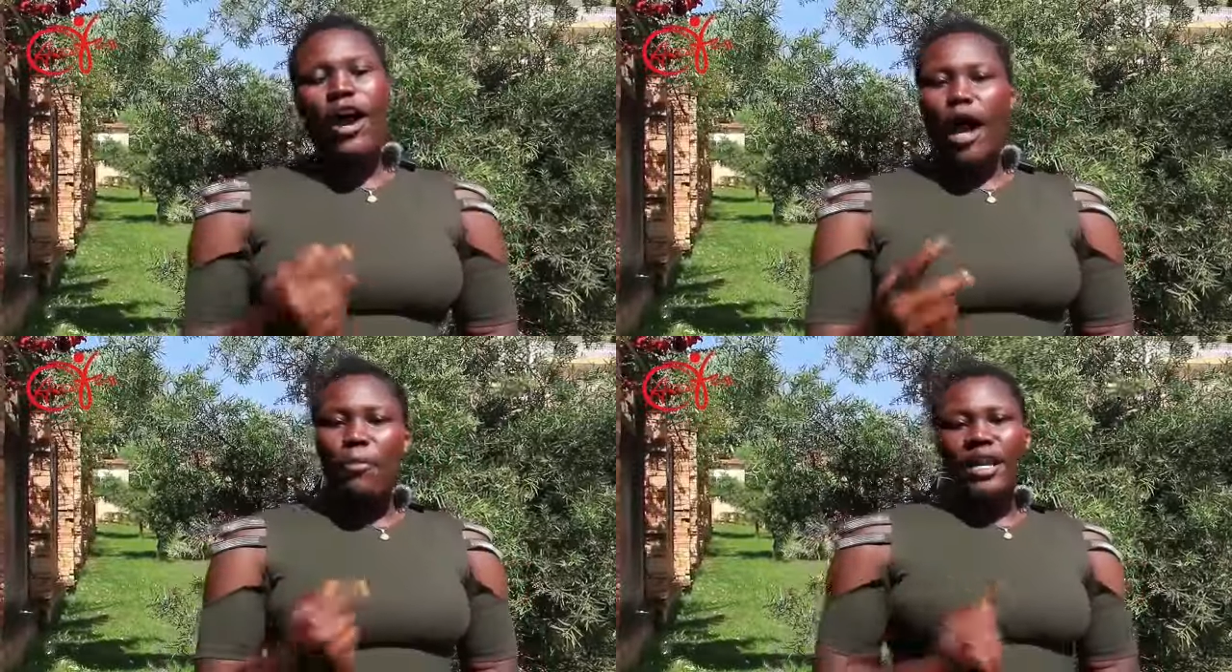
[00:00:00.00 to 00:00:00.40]

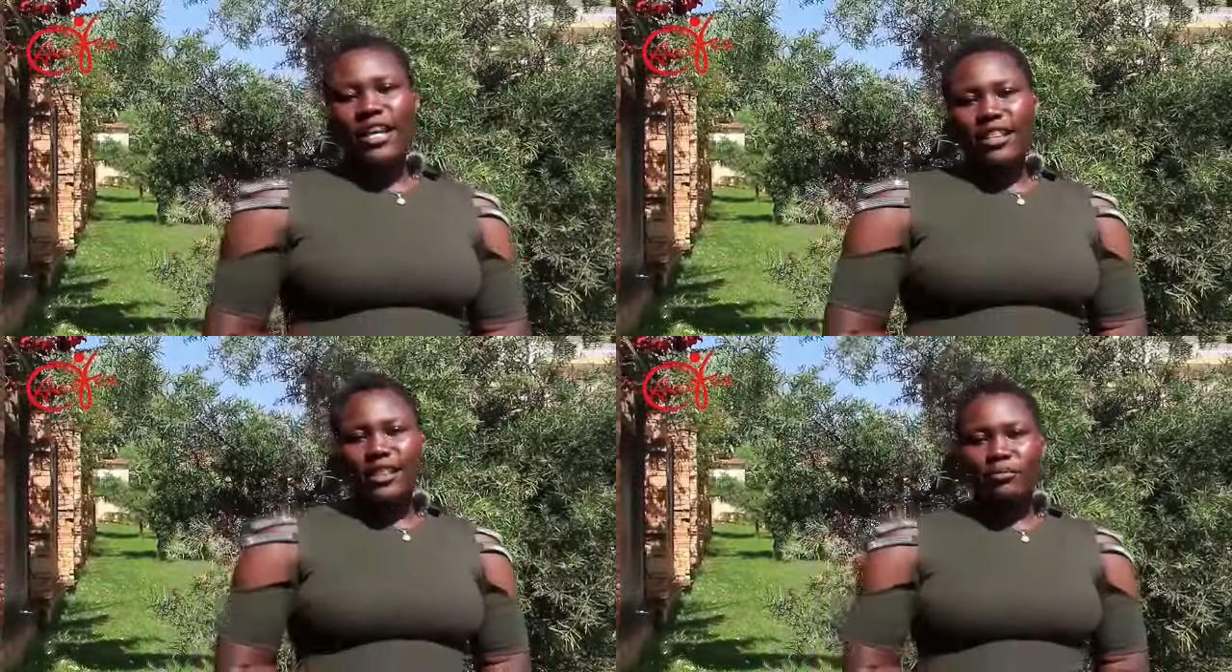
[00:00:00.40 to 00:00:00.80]
Come
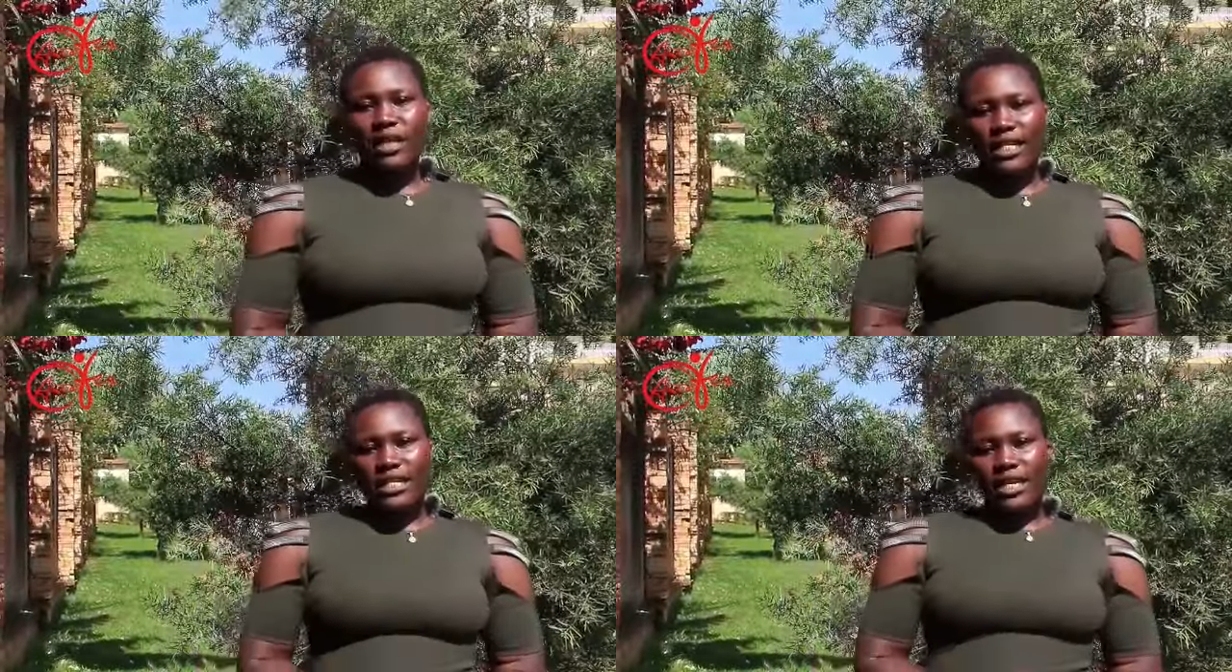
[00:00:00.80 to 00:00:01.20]
and get the
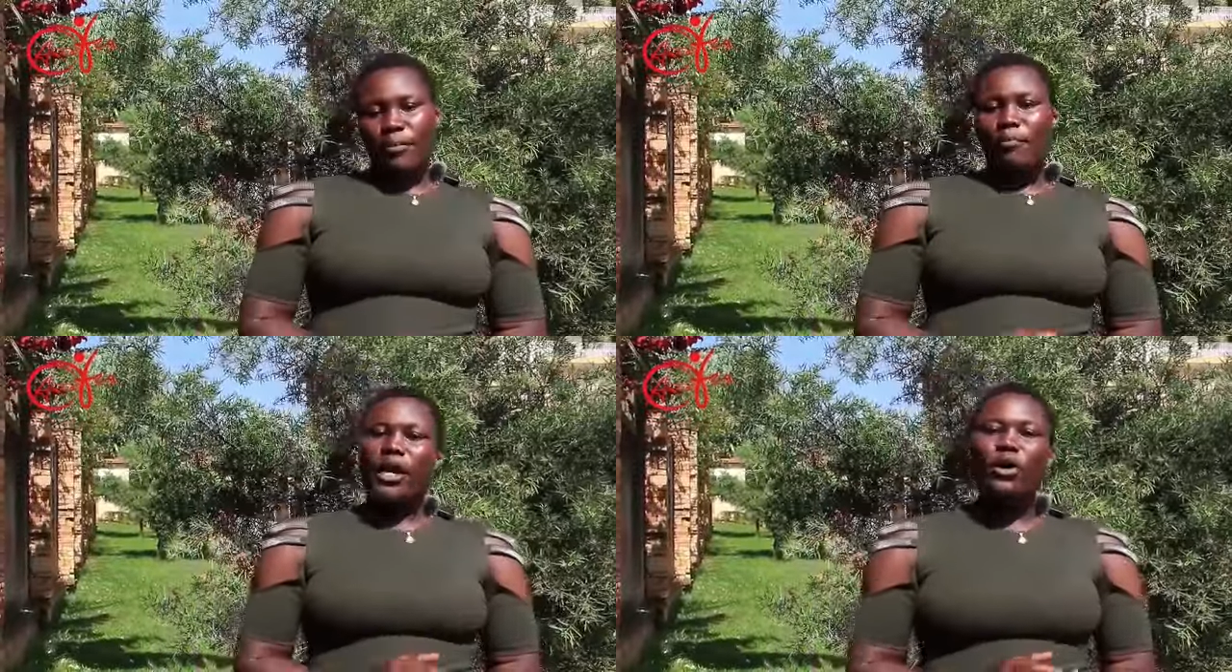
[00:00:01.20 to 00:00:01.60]
blessing.
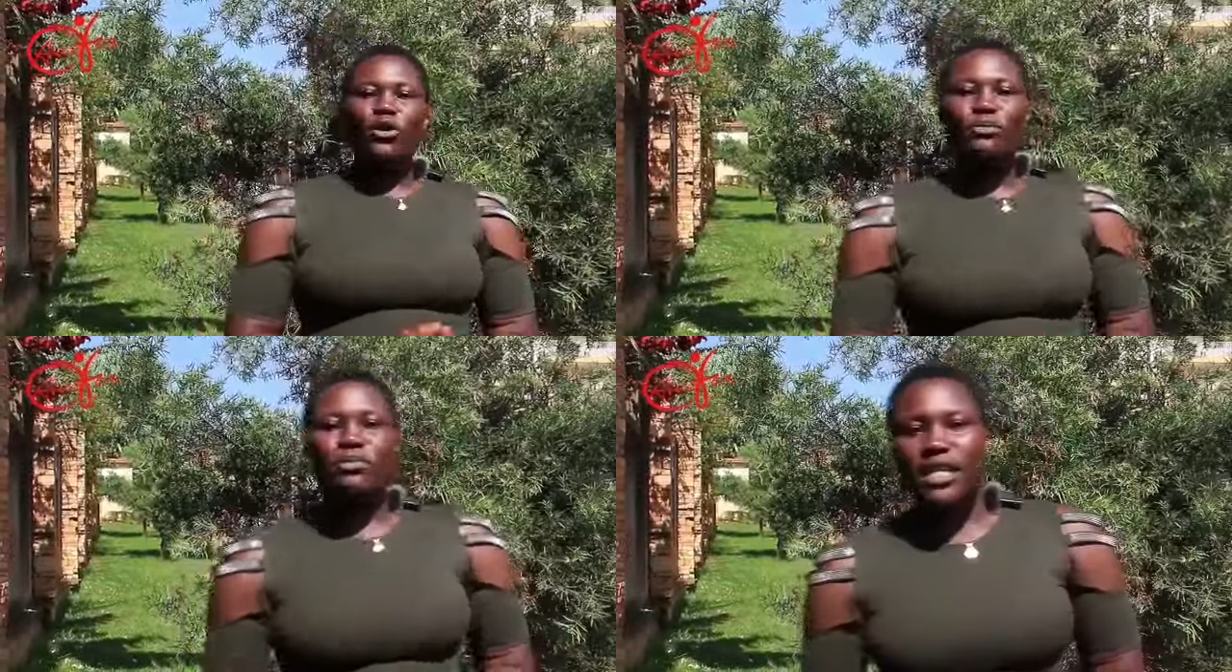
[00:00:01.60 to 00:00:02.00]
May
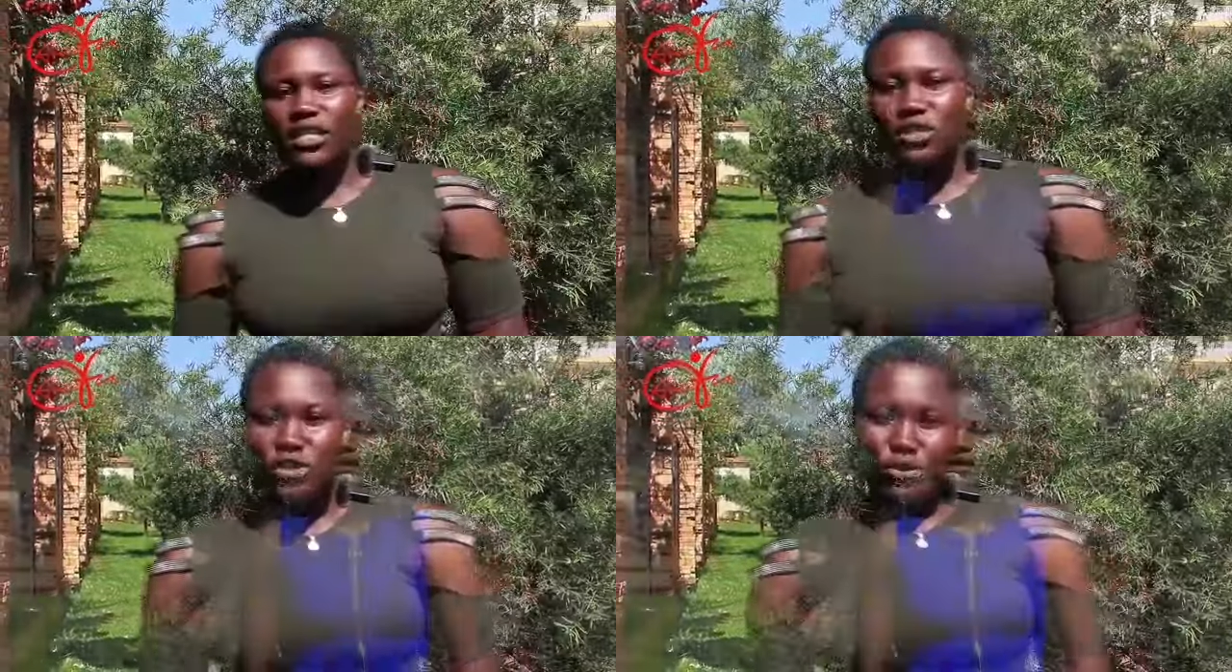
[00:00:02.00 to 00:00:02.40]
God
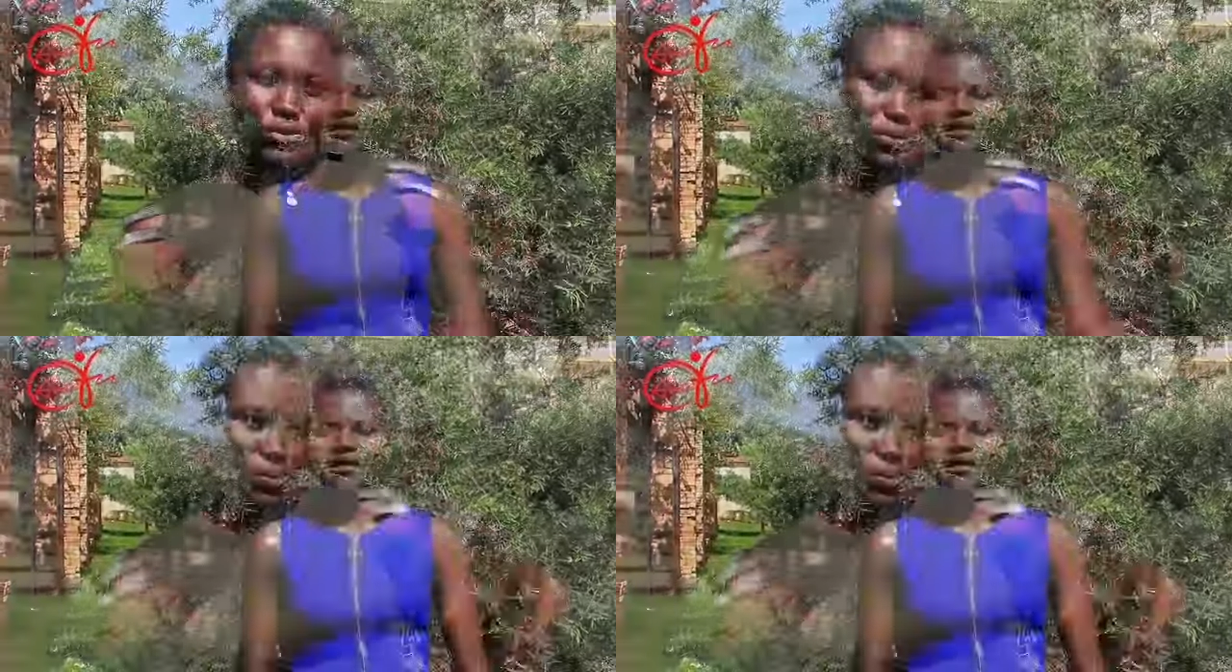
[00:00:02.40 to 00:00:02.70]
bless you.